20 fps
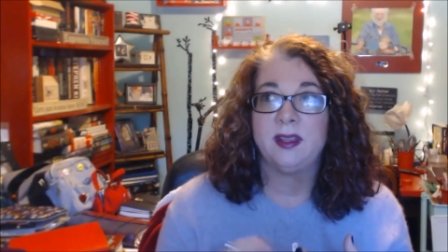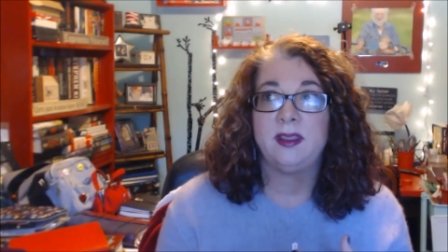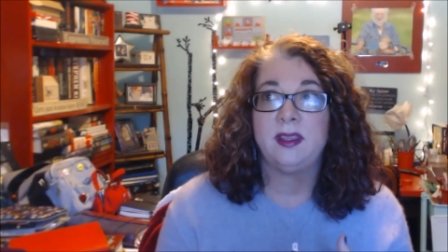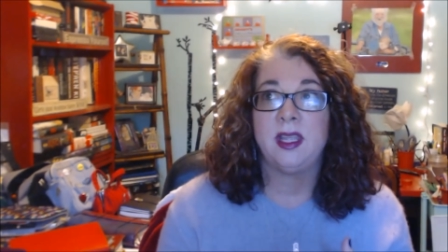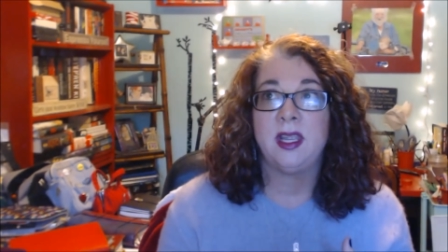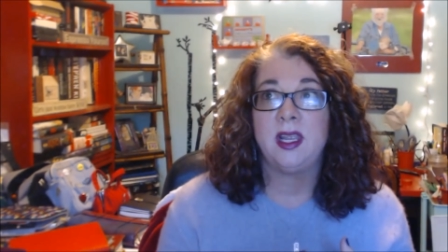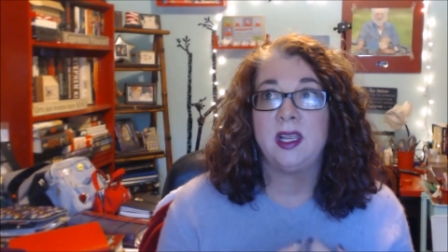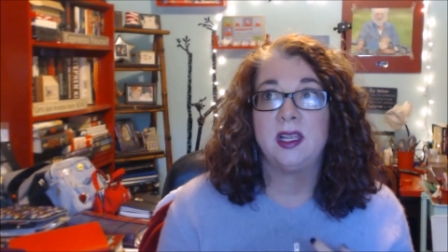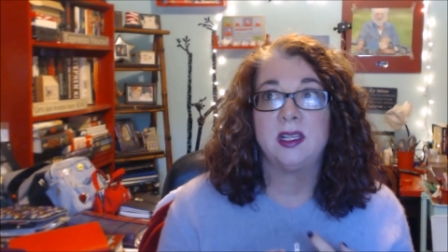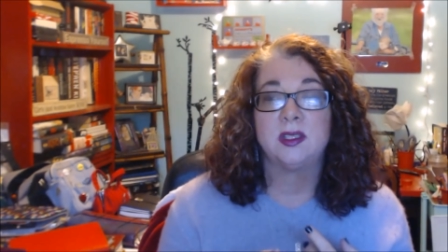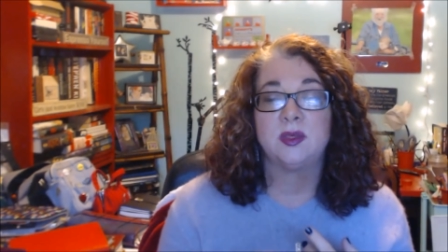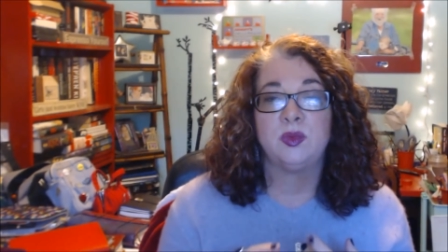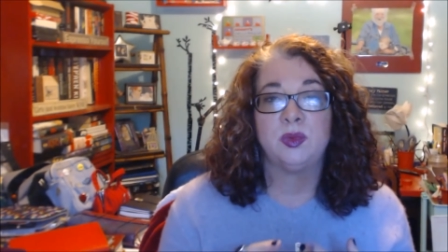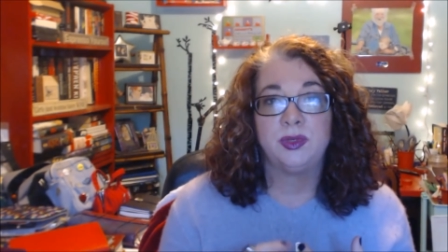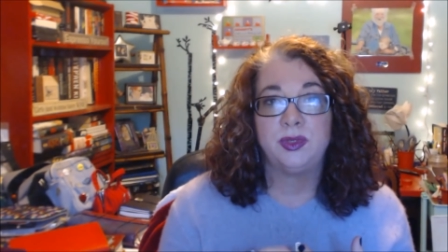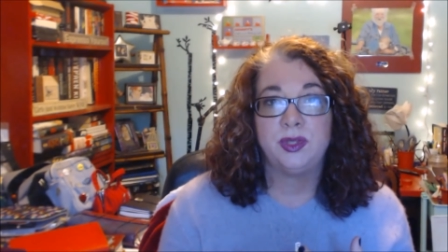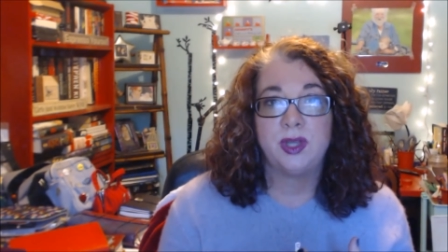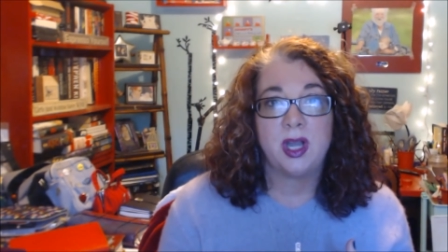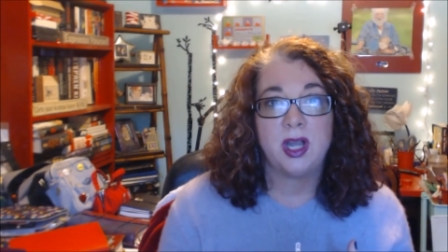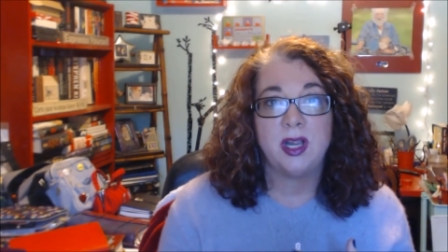The things
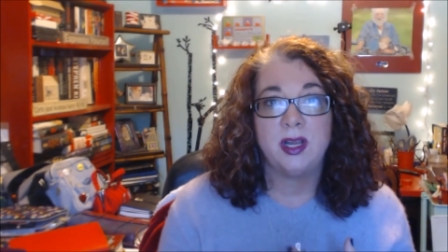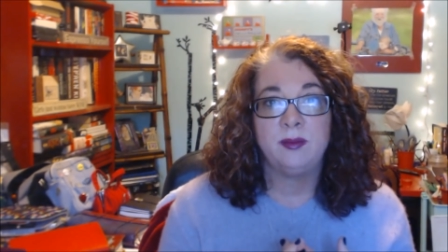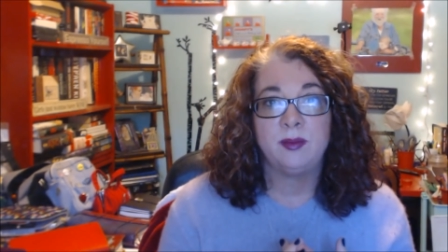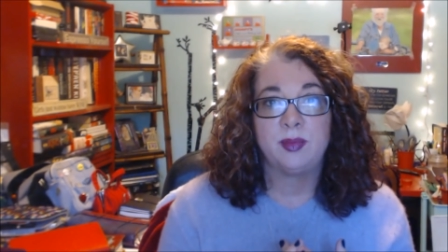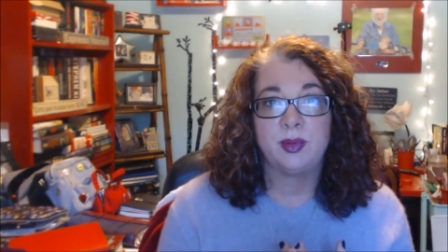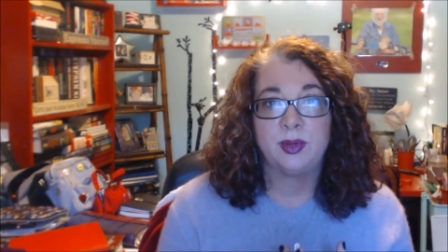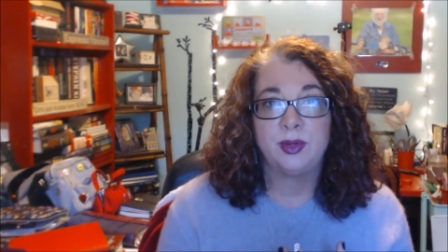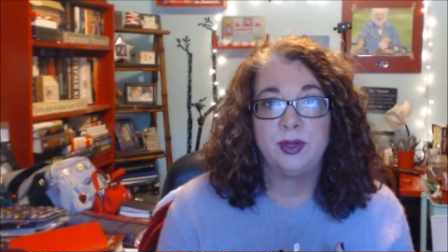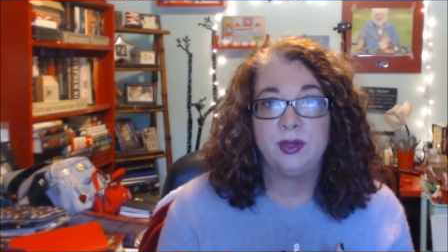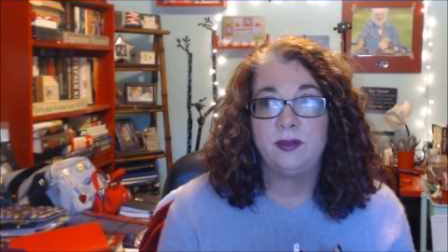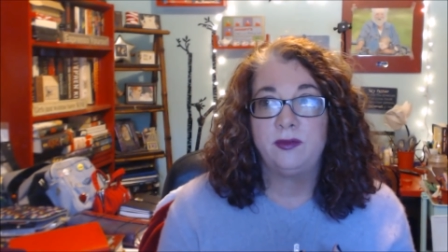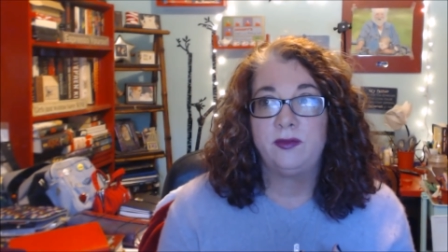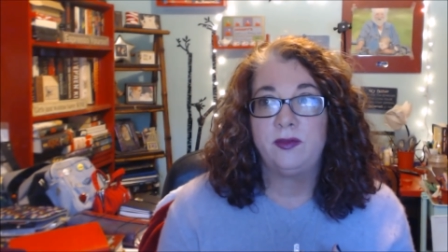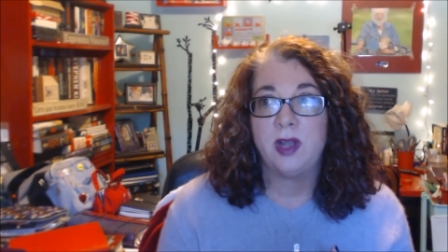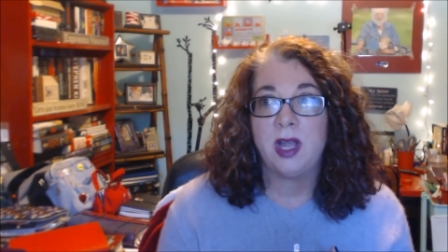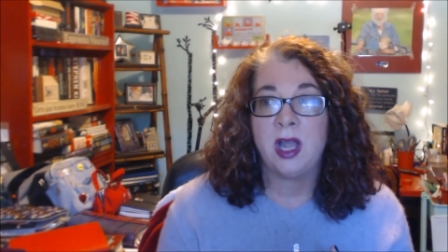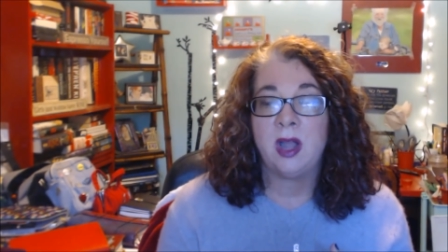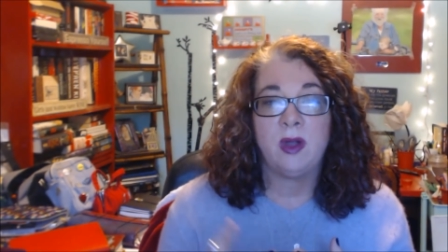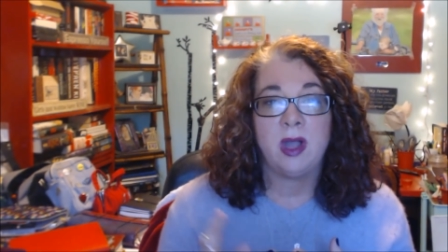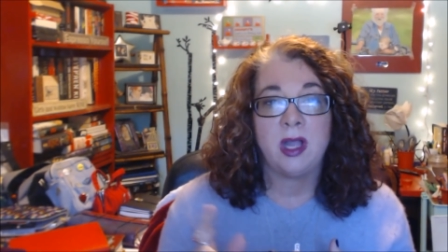will not improve
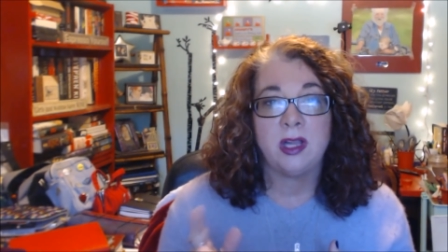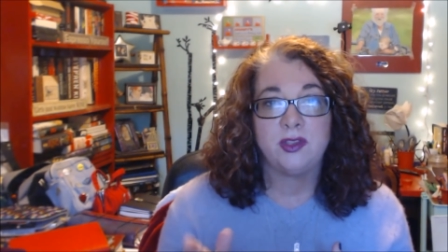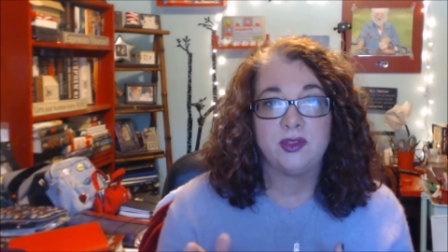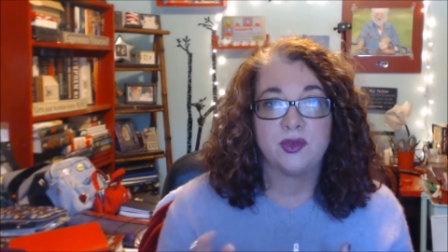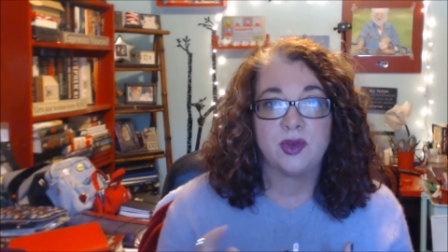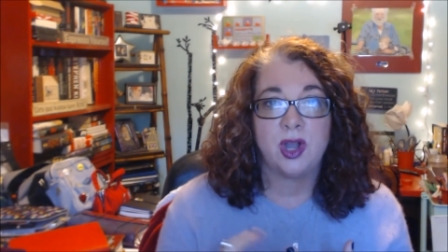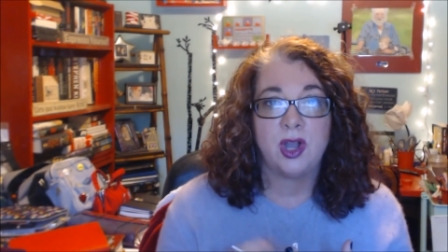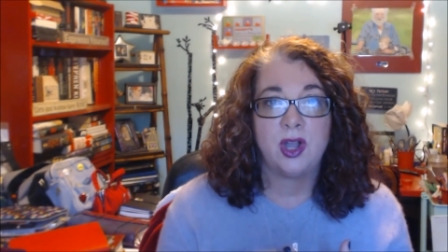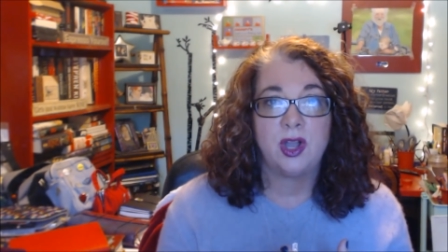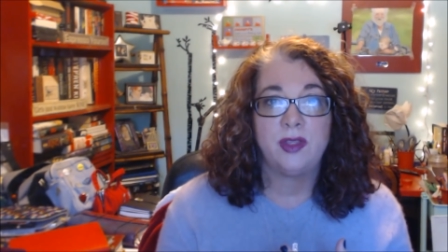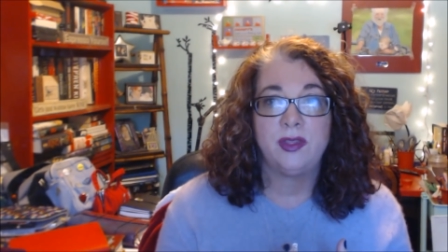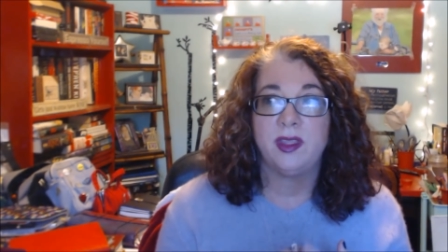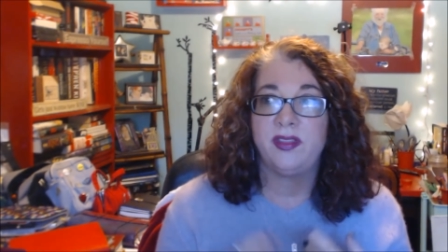how I draw.